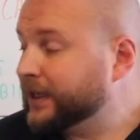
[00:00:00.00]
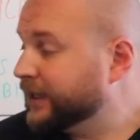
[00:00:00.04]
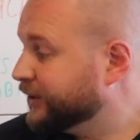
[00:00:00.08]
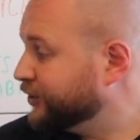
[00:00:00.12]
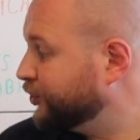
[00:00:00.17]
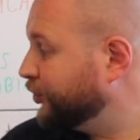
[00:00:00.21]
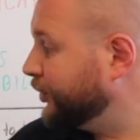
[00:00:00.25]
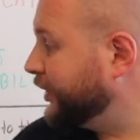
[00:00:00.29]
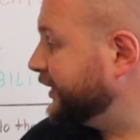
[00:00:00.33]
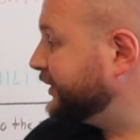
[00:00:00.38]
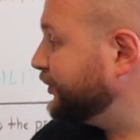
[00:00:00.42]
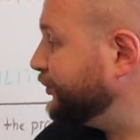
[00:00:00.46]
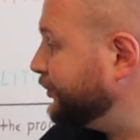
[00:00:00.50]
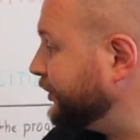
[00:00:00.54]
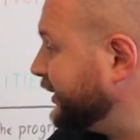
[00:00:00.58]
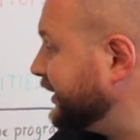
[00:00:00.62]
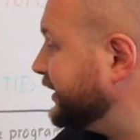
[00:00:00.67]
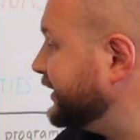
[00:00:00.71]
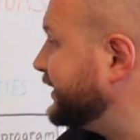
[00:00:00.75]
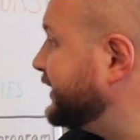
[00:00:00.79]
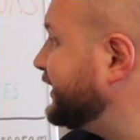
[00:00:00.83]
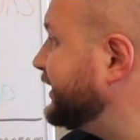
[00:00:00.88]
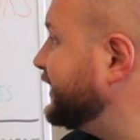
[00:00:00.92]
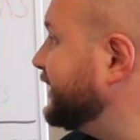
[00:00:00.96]
So as you
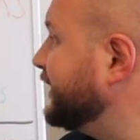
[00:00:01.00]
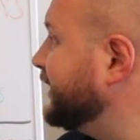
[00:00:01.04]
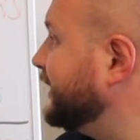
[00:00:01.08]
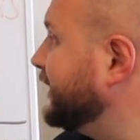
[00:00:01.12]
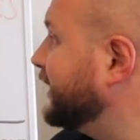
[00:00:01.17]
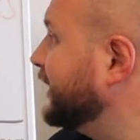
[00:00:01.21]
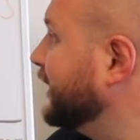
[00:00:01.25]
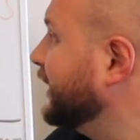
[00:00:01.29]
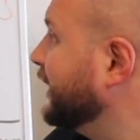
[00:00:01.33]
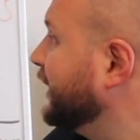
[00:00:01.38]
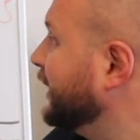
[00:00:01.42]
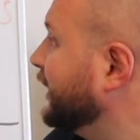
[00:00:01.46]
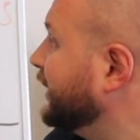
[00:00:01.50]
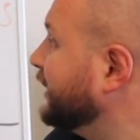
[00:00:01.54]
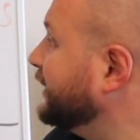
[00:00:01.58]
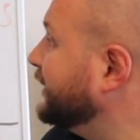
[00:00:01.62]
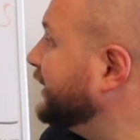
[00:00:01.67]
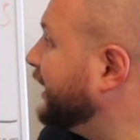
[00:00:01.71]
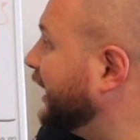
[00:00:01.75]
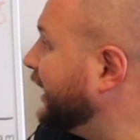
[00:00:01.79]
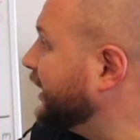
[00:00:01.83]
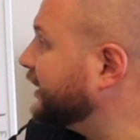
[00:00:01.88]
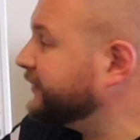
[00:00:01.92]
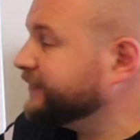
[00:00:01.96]
can see,
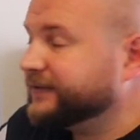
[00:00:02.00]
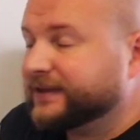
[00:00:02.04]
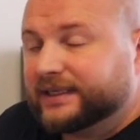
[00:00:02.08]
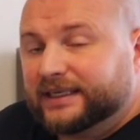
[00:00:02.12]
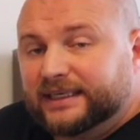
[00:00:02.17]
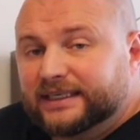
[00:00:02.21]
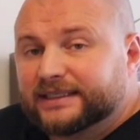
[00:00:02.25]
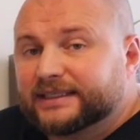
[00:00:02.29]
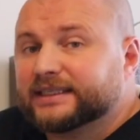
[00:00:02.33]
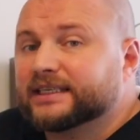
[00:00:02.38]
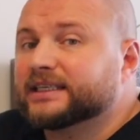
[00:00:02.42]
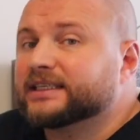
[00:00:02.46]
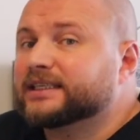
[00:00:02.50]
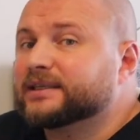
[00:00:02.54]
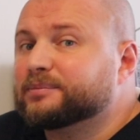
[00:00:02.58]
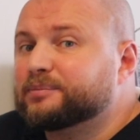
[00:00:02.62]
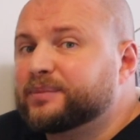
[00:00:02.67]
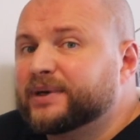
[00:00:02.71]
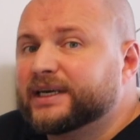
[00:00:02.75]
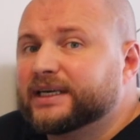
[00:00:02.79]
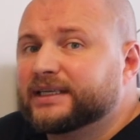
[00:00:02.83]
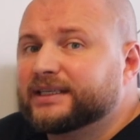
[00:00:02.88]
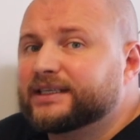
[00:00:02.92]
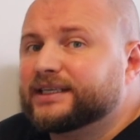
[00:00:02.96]
none of this is a
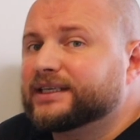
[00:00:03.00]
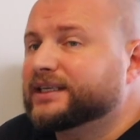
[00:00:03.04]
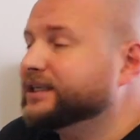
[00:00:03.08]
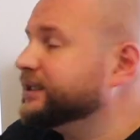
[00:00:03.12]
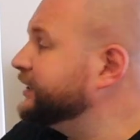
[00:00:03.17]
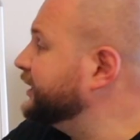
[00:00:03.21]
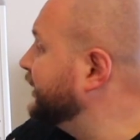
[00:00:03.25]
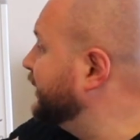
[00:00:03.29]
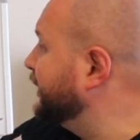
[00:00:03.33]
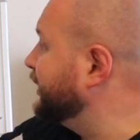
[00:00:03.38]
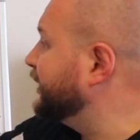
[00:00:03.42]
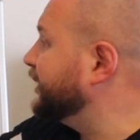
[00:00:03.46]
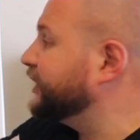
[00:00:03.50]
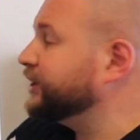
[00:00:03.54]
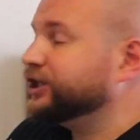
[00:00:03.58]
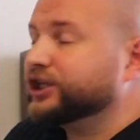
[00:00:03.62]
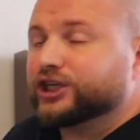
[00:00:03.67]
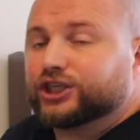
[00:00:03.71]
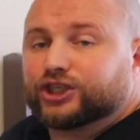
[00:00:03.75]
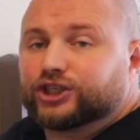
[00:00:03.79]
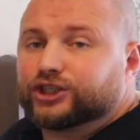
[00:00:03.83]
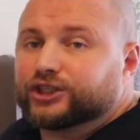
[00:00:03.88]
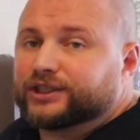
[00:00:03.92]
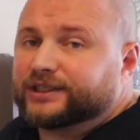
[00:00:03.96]
big deal in
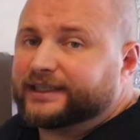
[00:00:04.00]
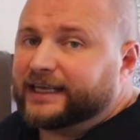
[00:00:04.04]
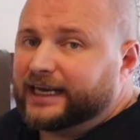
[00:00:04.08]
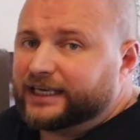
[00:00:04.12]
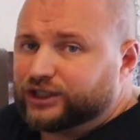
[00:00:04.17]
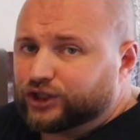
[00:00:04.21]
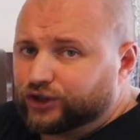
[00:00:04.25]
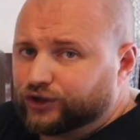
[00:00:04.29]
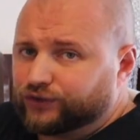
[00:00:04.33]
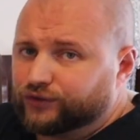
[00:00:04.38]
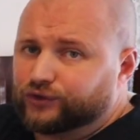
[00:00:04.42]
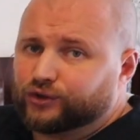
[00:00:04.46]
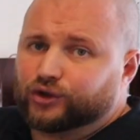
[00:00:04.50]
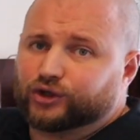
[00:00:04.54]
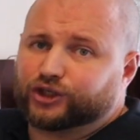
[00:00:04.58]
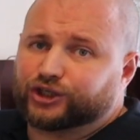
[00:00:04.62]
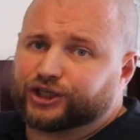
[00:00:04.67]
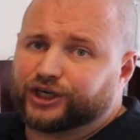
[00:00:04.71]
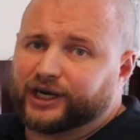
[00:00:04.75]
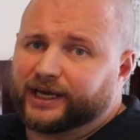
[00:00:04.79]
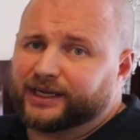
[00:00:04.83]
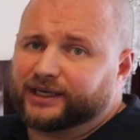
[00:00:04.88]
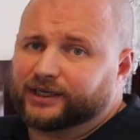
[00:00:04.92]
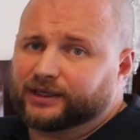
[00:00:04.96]
initial stages of your
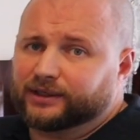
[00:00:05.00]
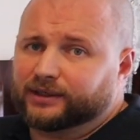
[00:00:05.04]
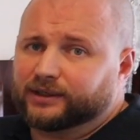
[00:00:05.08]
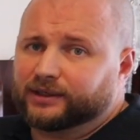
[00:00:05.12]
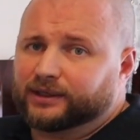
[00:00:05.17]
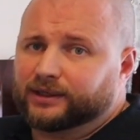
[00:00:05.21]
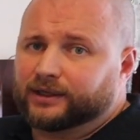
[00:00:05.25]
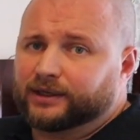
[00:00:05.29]
training.